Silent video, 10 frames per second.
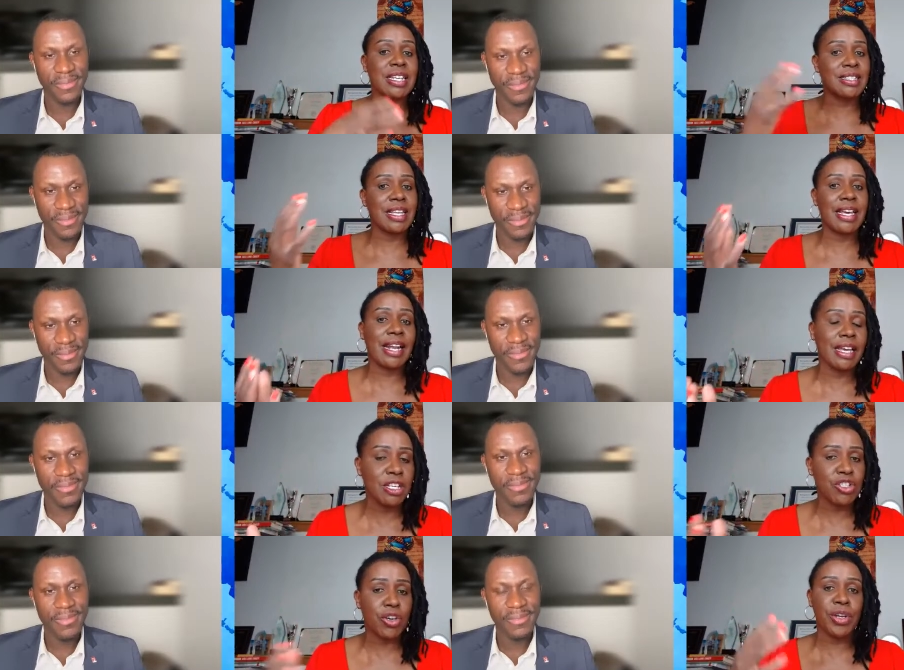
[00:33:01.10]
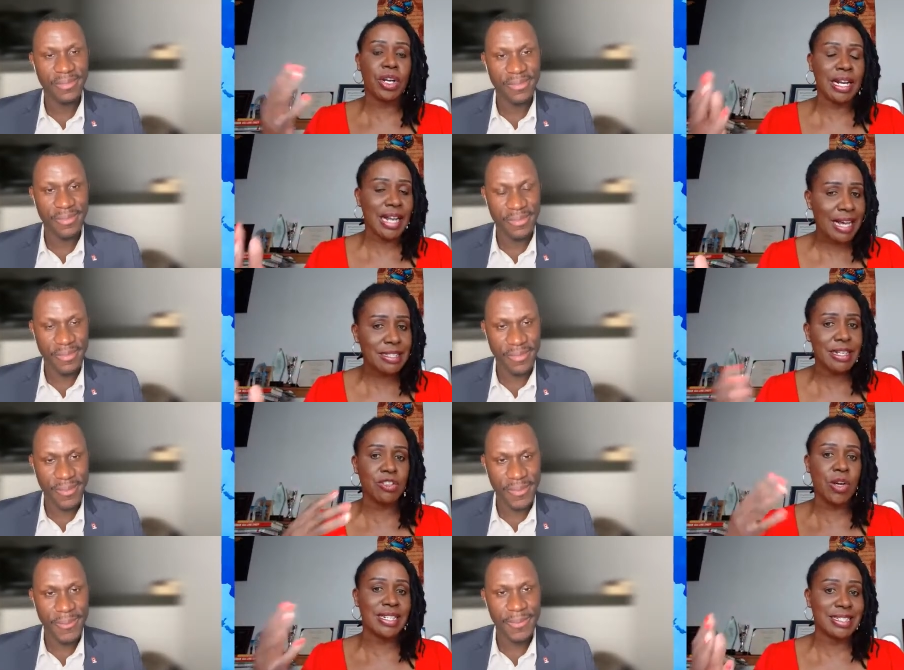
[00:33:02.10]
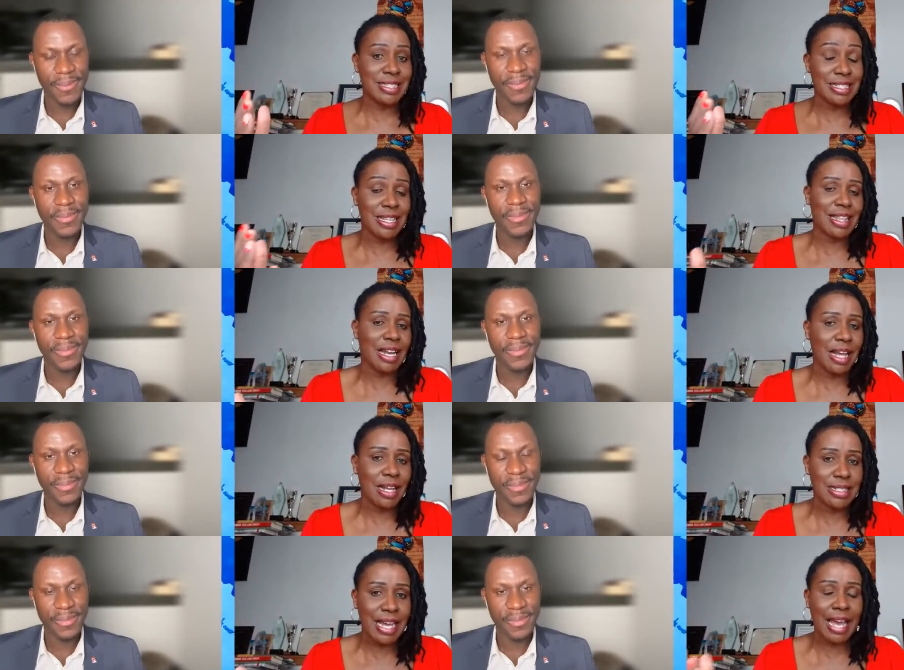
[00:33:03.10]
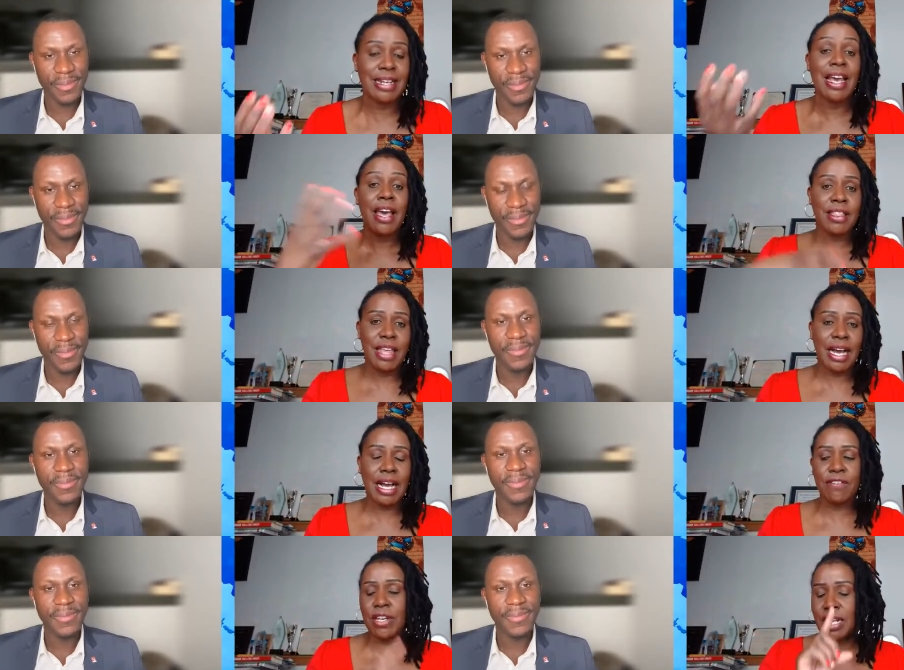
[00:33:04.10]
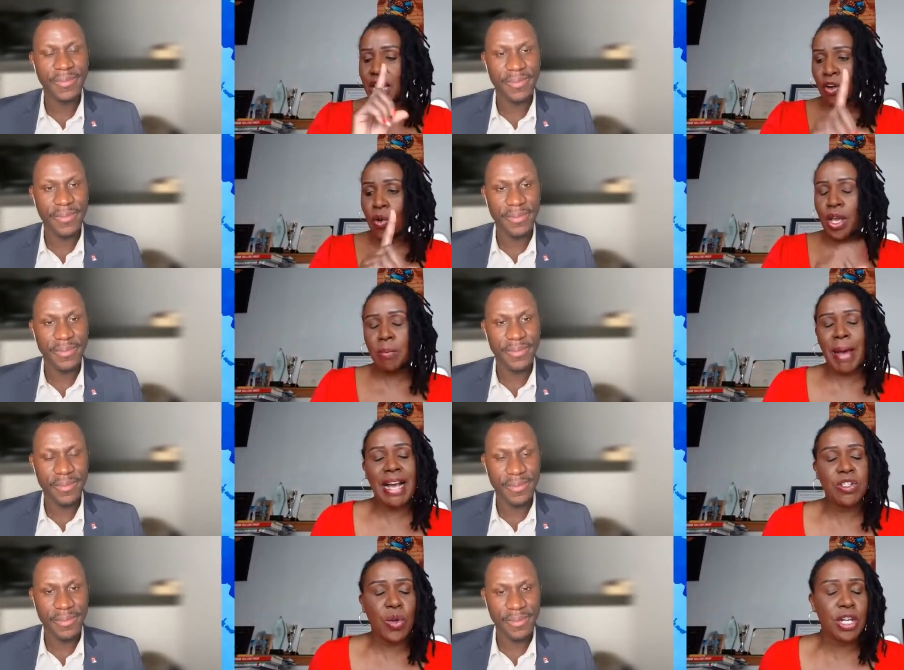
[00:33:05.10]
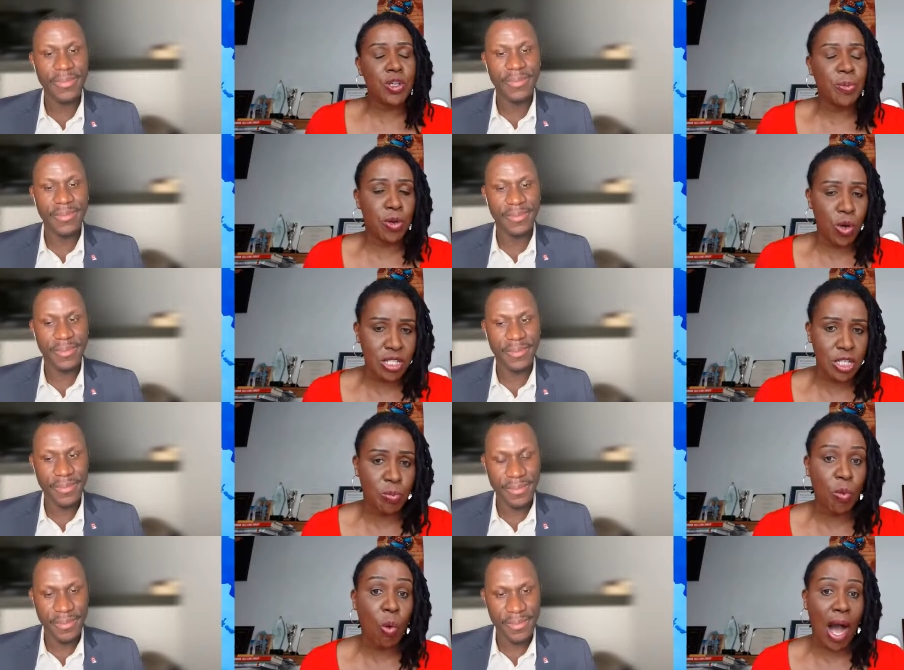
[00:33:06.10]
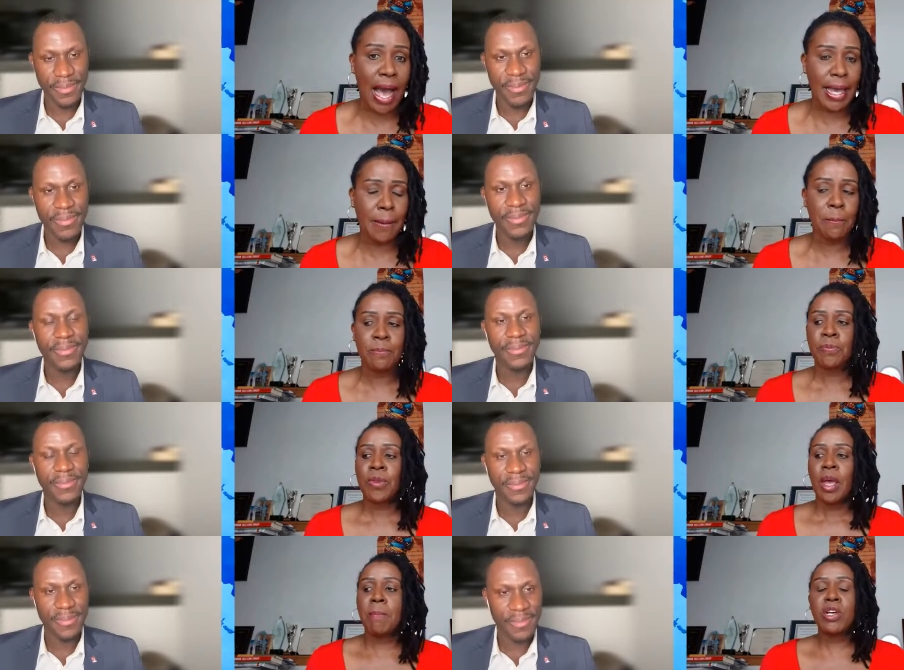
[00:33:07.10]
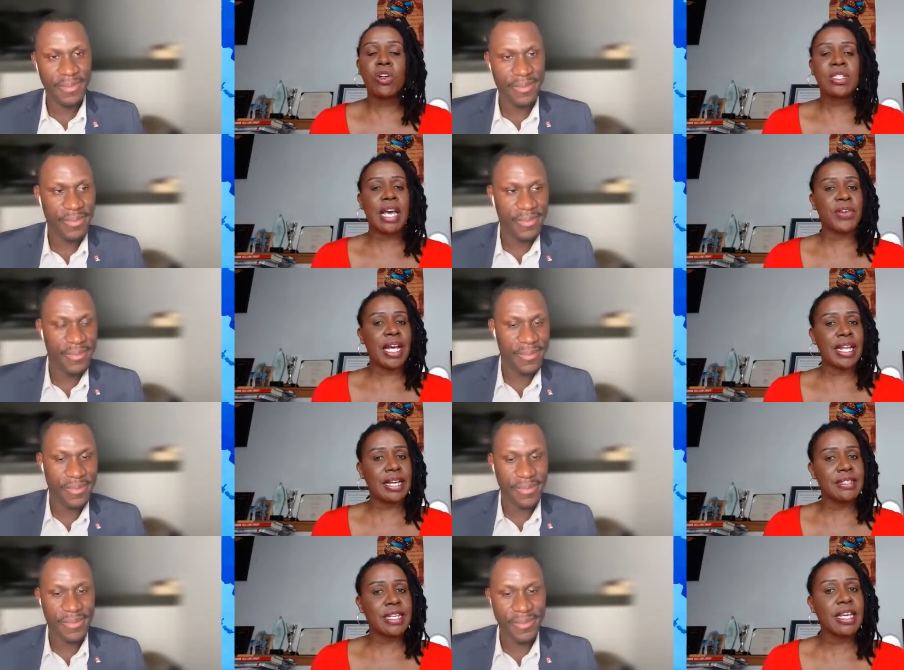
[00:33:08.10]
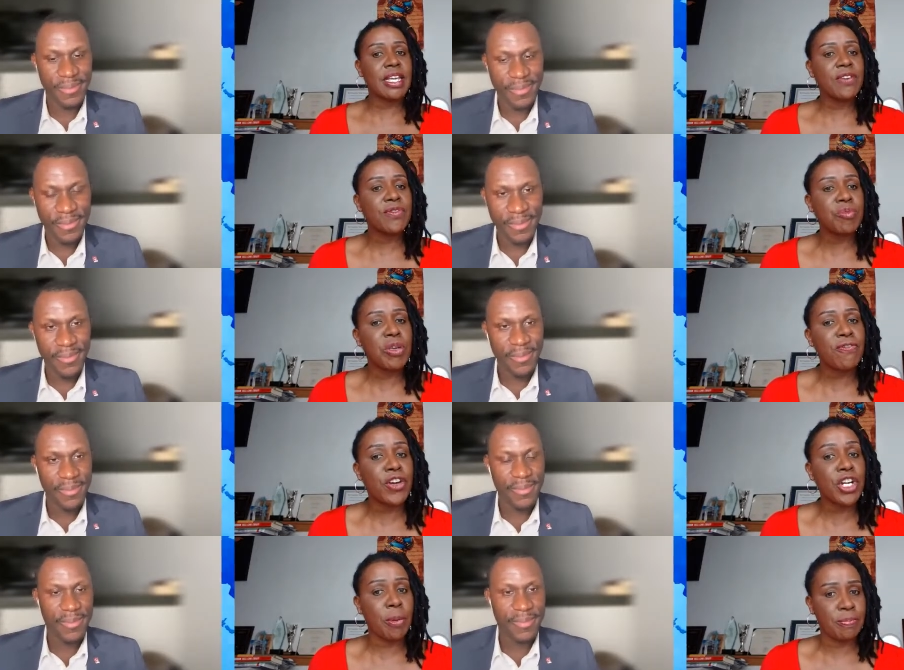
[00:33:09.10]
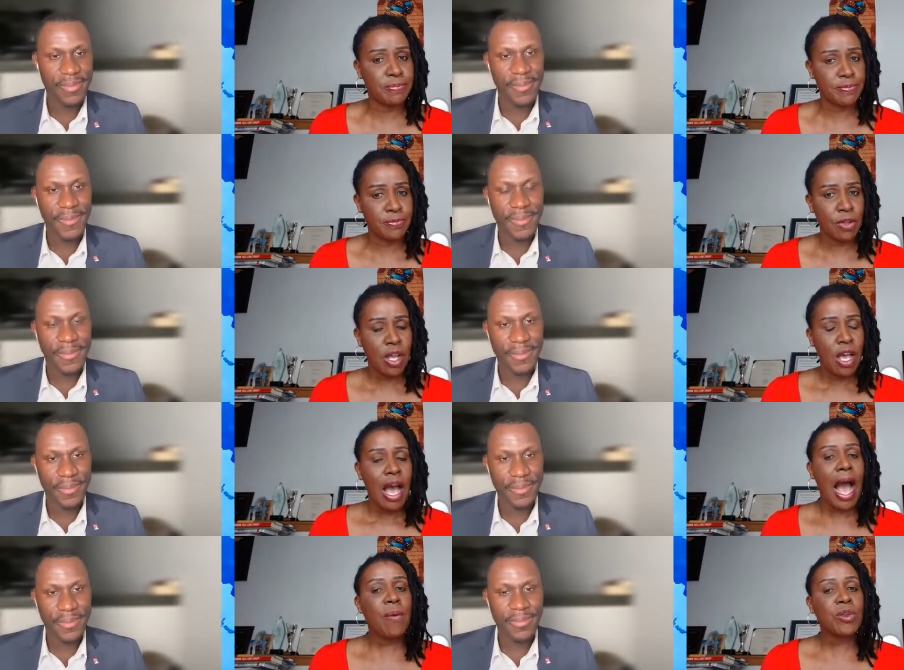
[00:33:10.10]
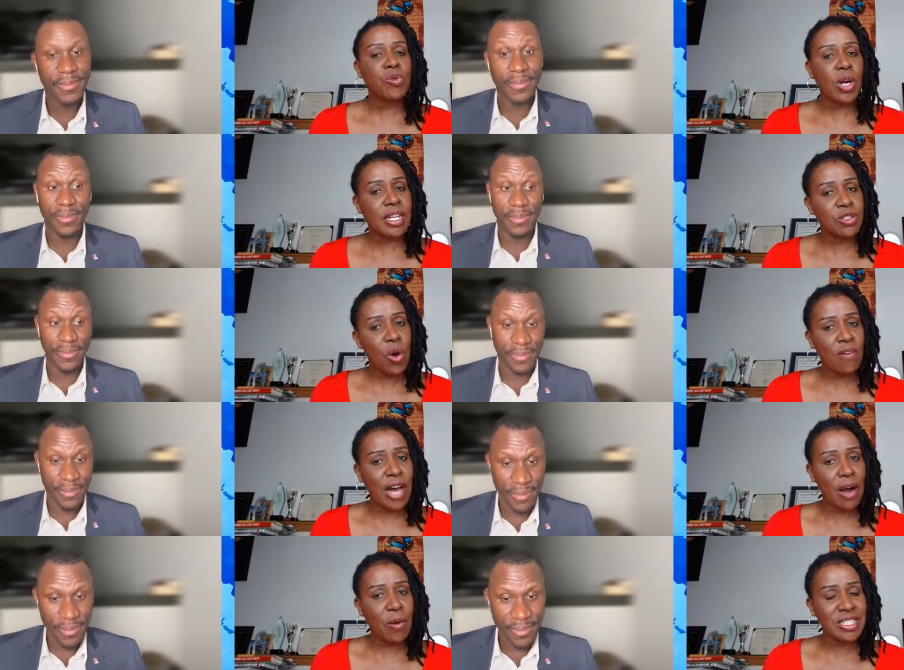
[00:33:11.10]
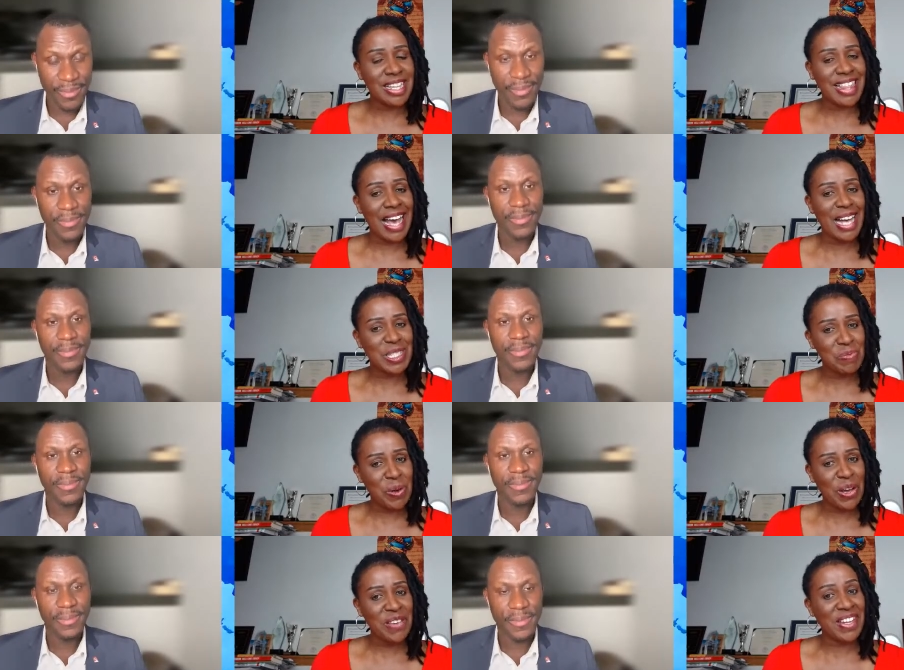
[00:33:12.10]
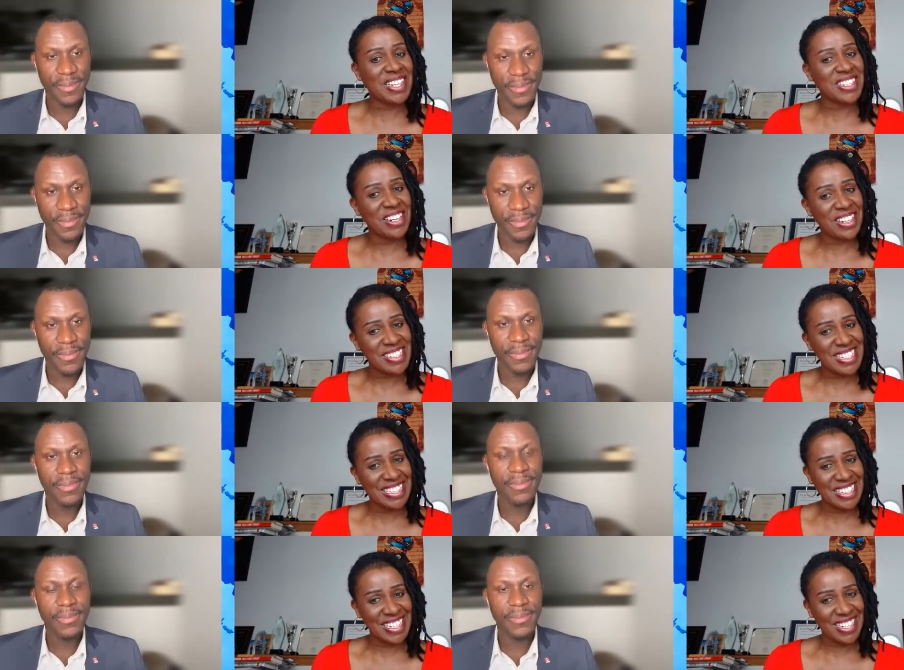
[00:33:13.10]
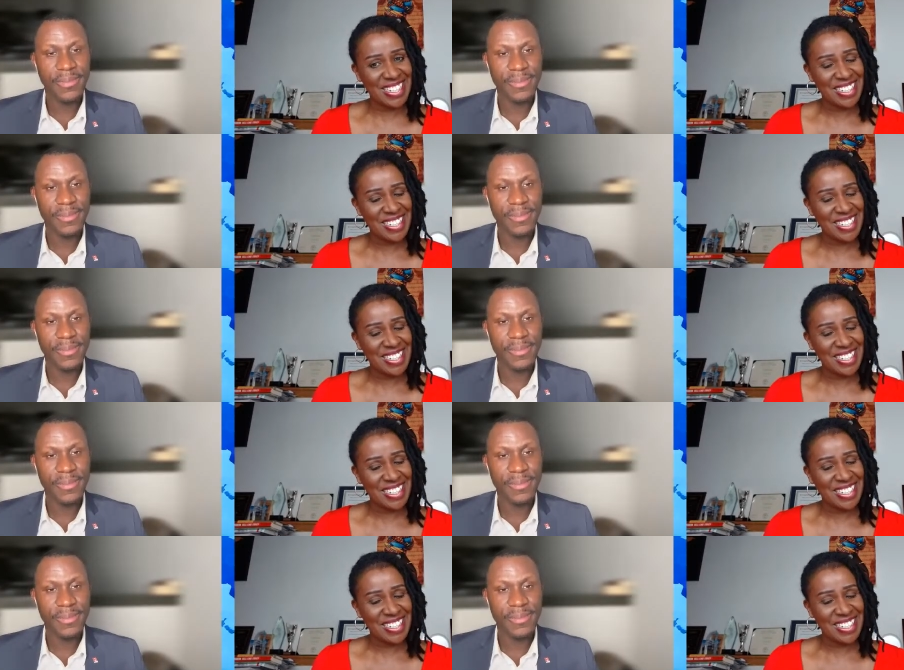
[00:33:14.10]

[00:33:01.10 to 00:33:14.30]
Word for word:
Speaker 1: case they get an injury or an accident or a disease and they're not dead, they are covered. Going back to entrepreneurship, mm-hmm. why? Because I realized it gives me freedom. I was working mm. 12 hours at the hospital, even as a nurse leader.